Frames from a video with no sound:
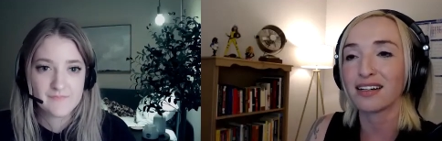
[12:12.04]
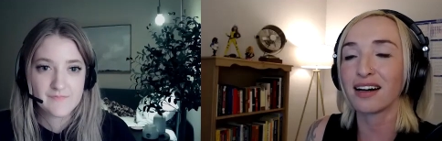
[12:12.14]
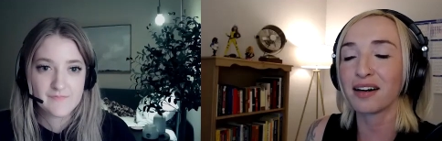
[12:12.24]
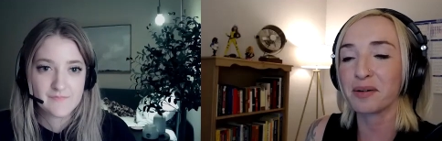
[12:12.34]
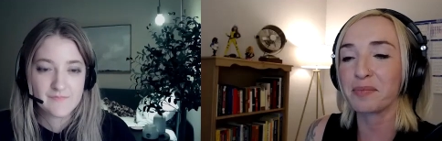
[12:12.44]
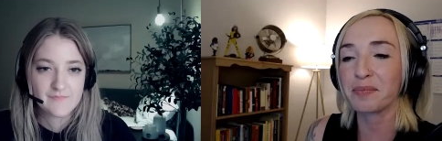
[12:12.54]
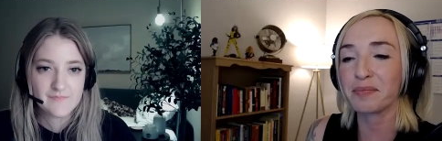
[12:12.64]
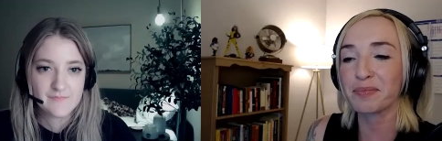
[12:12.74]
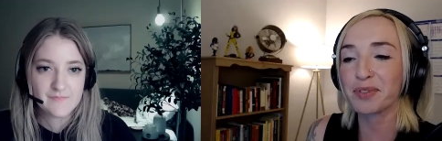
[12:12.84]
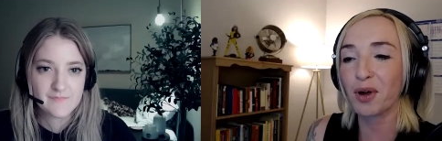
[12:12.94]

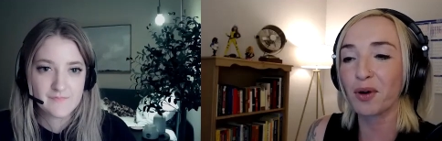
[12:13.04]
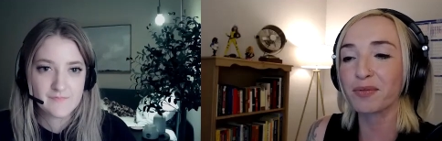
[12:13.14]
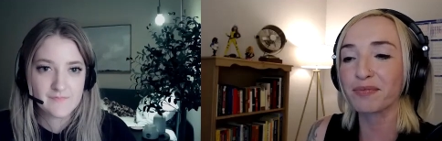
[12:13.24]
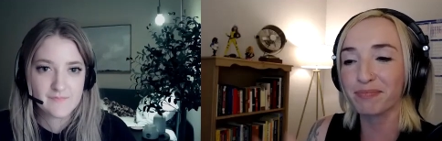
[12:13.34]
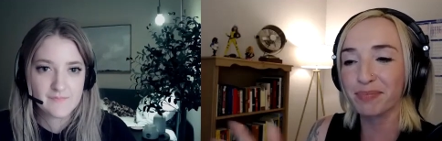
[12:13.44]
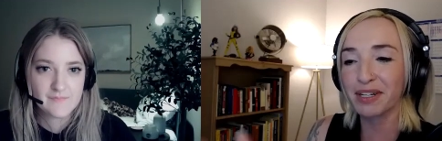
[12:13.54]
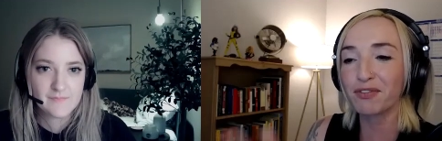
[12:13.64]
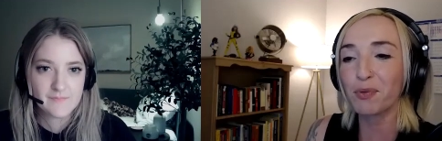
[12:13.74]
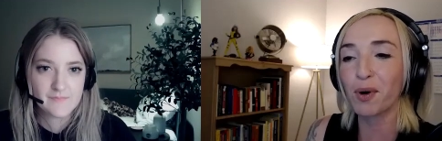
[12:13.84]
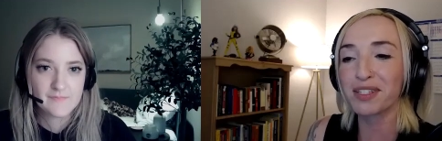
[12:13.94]
Speaker 1: Um, so, but
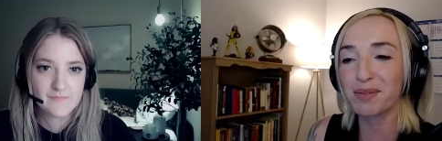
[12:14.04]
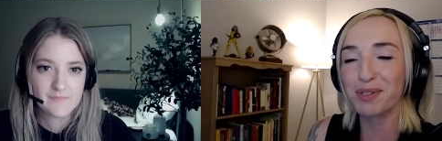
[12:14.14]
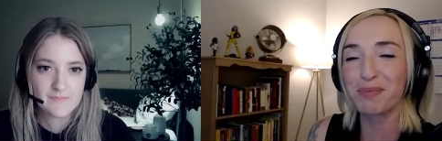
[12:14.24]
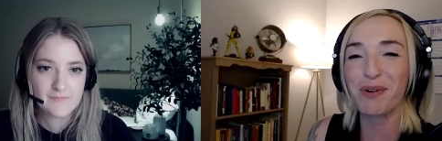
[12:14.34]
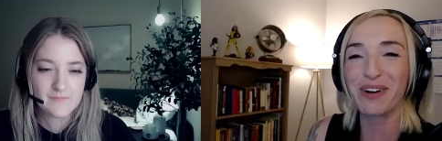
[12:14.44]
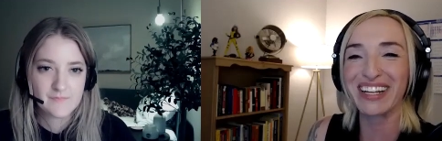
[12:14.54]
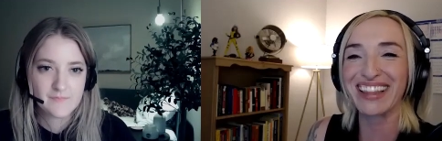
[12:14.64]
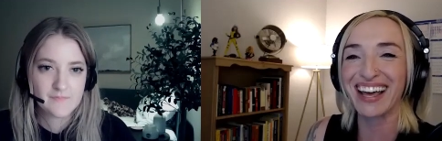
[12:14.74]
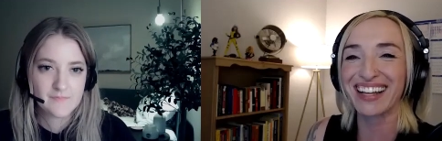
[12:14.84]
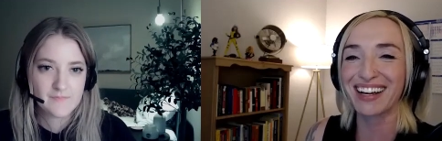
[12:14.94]
if you want some support
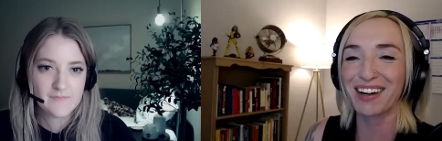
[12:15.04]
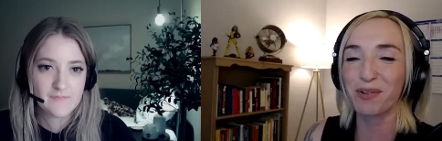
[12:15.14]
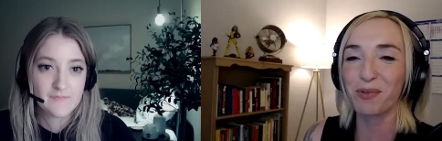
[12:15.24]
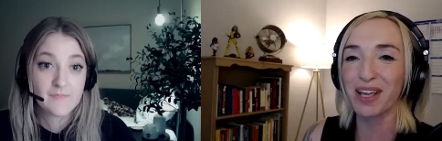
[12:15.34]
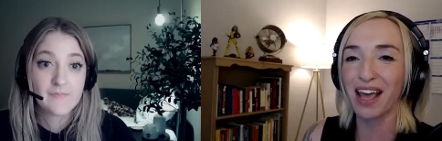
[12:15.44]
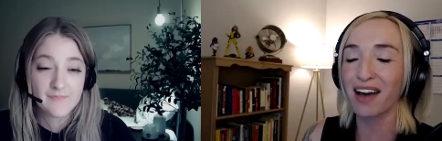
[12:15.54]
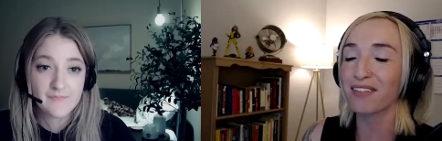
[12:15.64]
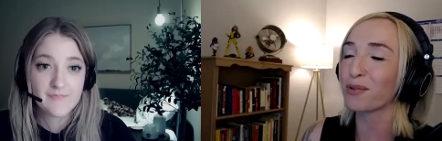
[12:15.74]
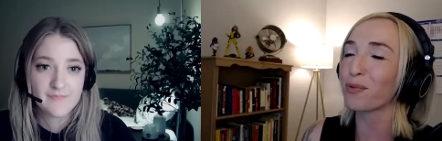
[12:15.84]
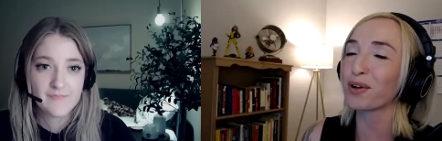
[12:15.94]
in that, uh, we
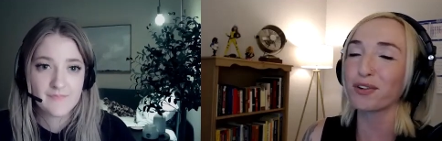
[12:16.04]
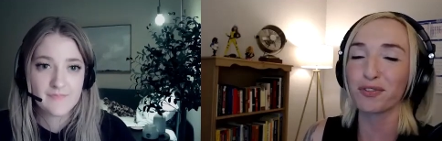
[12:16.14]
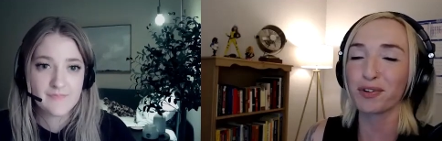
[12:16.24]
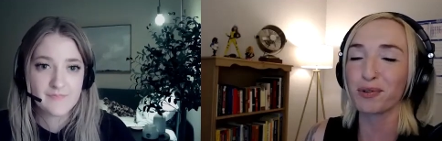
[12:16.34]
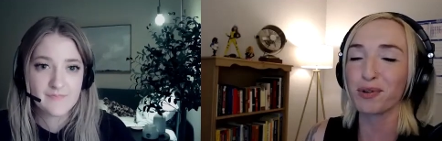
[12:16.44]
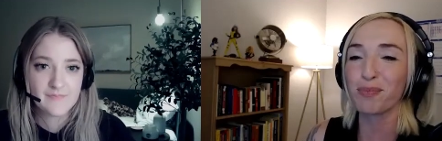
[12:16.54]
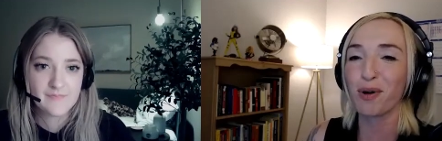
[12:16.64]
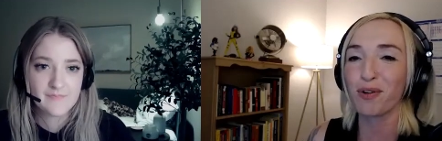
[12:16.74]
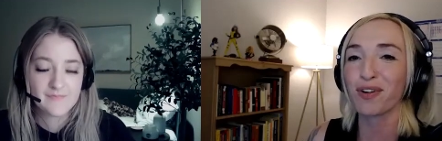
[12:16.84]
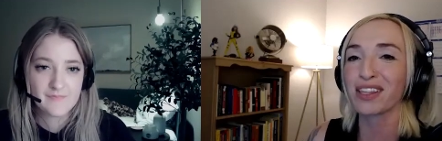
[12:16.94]
have a wonderful
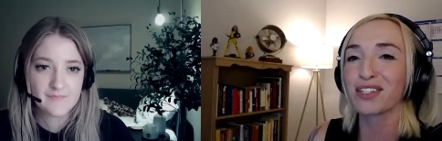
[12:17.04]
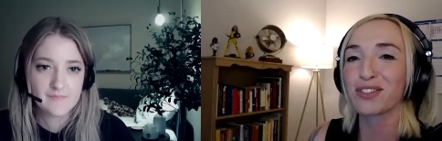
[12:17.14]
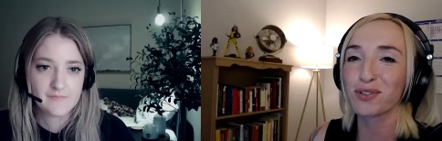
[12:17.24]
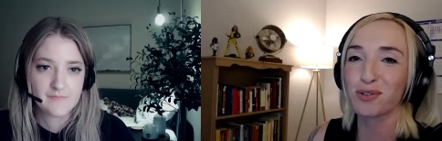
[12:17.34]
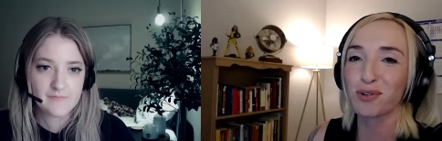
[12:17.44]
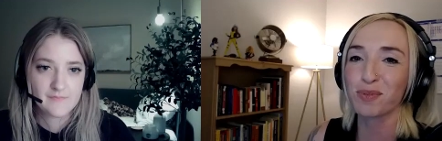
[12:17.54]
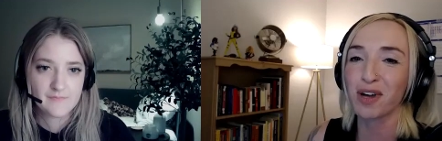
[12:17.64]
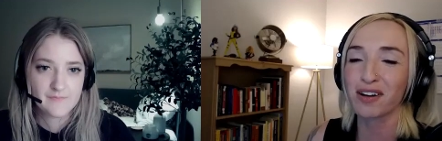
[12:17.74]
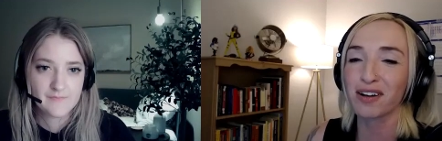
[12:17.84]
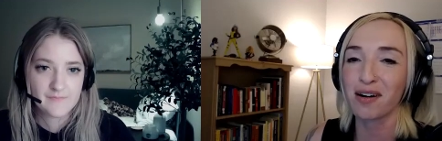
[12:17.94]
group over at the C I R S group
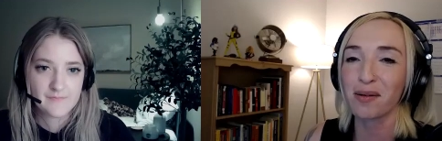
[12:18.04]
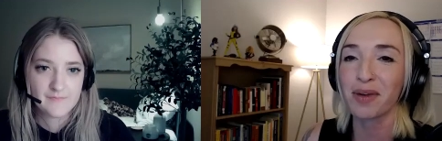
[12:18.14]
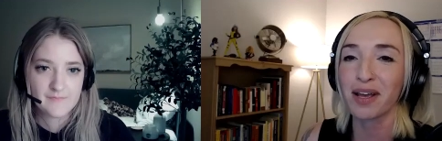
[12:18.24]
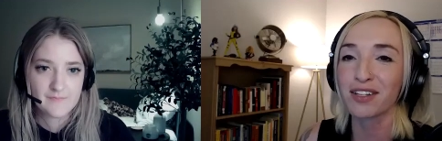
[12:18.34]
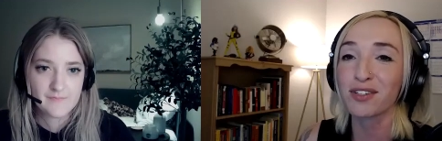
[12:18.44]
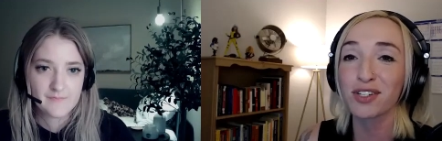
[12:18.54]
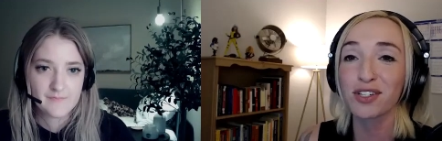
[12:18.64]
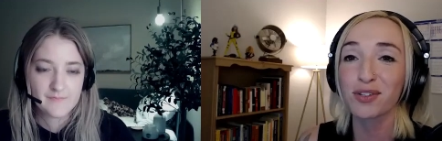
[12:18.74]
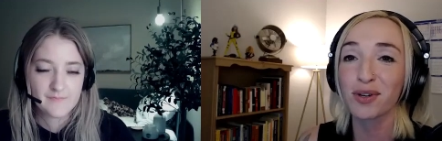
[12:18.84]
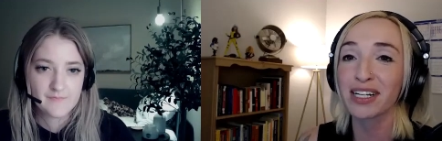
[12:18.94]
dot com, and you
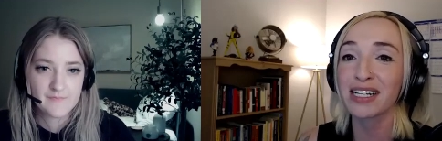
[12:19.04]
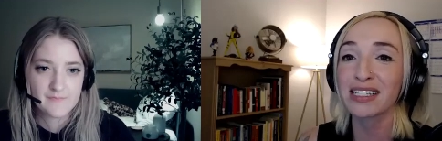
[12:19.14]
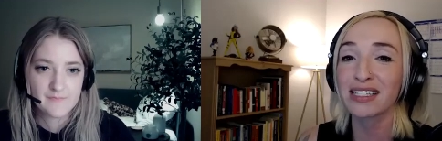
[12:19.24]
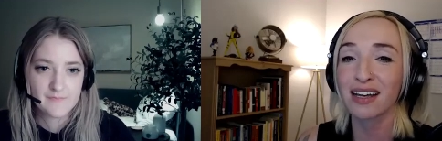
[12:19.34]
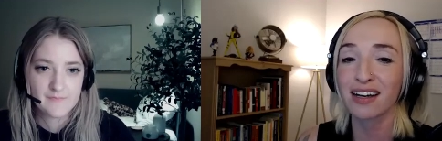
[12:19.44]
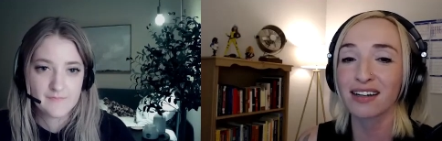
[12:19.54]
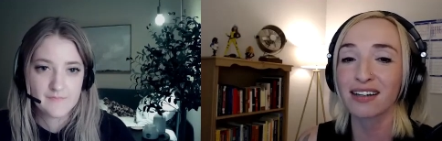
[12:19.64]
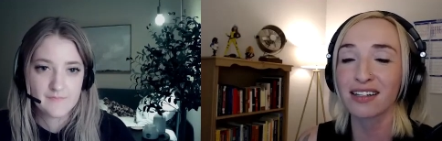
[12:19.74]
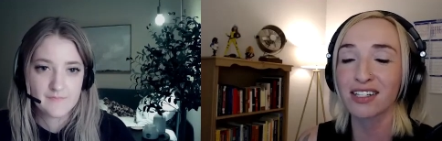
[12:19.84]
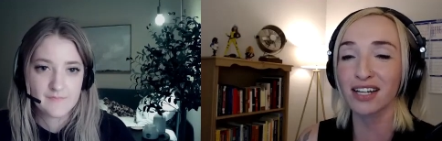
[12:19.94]
should join us uh,
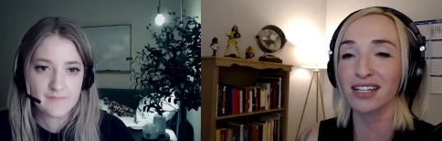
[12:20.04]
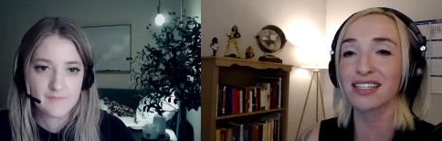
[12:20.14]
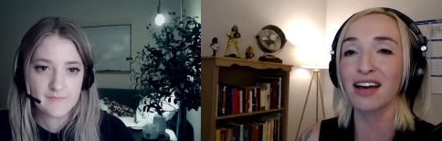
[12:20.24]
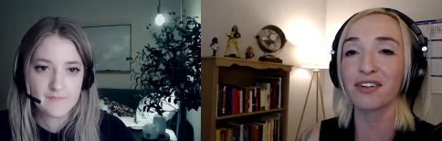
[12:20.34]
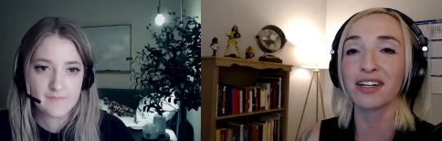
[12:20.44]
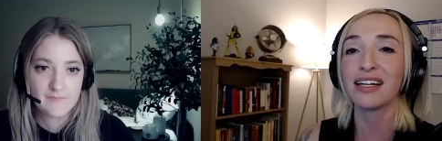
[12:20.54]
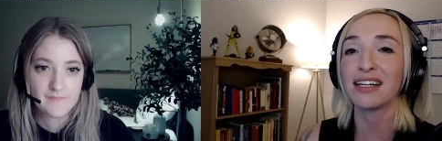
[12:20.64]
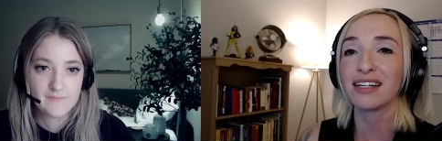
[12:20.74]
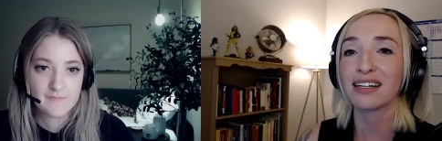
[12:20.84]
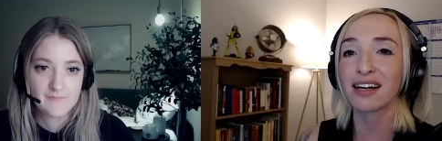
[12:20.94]
and check us out.
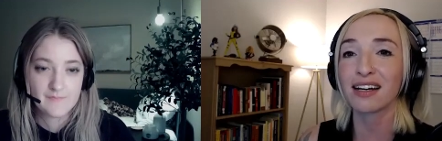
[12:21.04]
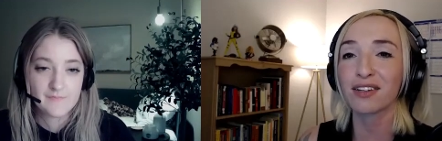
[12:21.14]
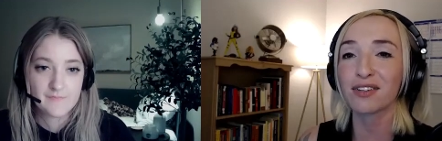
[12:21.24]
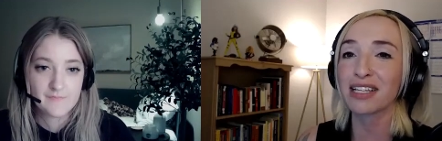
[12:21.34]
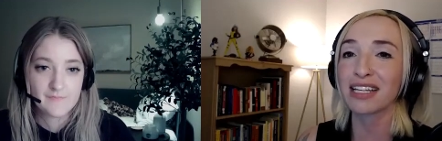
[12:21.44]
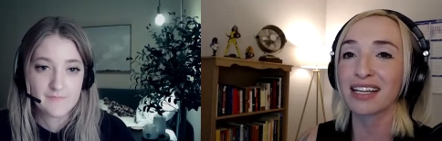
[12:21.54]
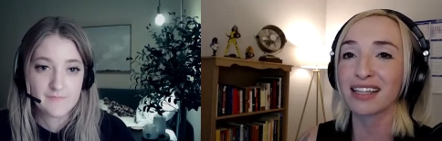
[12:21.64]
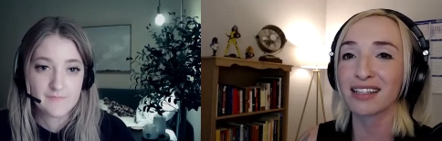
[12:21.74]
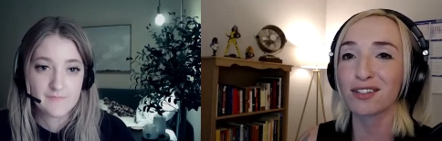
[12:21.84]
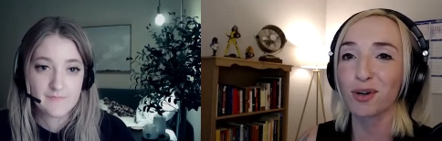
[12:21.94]
Uh, there's a link
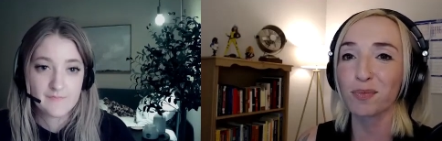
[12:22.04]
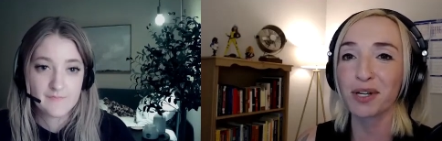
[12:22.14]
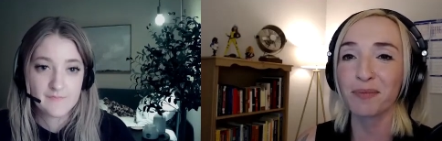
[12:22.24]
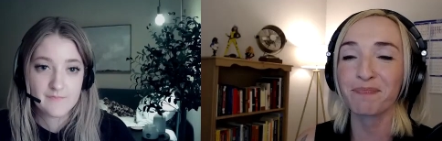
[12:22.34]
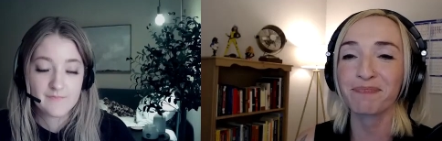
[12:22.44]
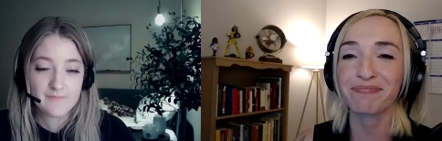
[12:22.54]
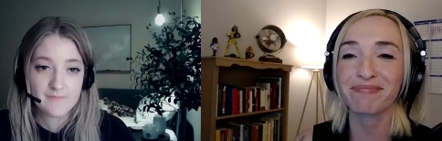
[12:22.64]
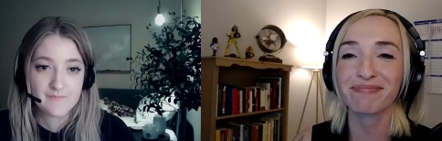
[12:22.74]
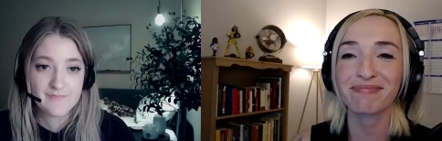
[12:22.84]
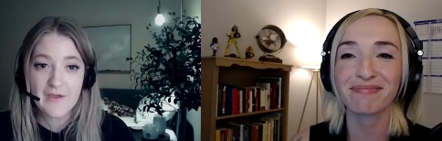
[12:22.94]
in the description.
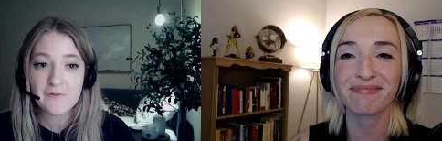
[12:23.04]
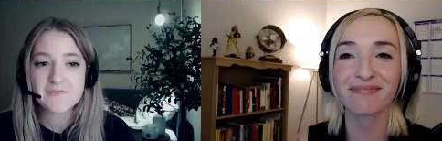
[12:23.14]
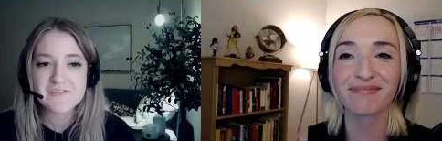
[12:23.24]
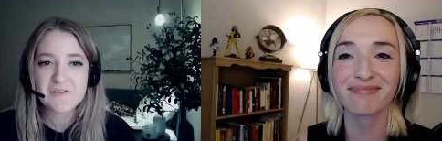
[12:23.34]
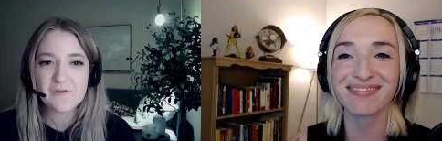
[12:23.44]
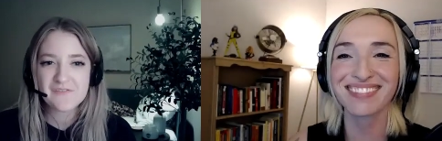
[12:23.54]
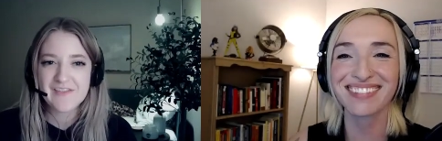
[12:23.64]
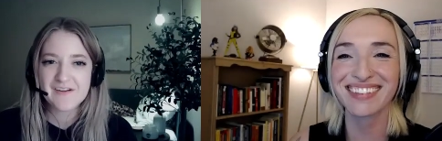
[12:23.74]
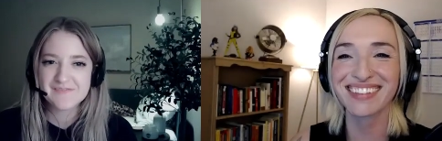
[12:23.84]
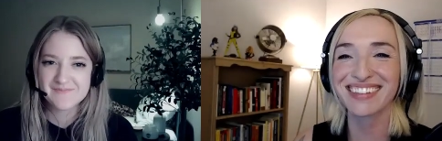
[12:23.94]
Speaker 2: Yeah, we'll see you over
Speaker 1: there.